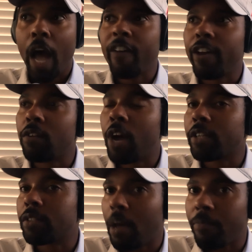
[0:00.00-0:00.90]
I had a
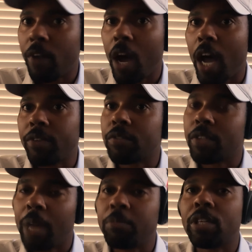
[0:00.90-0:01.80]
lot of top fives and
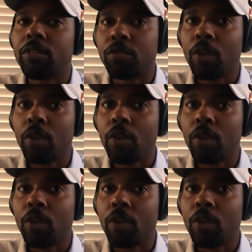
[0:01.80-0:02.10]
top 10s,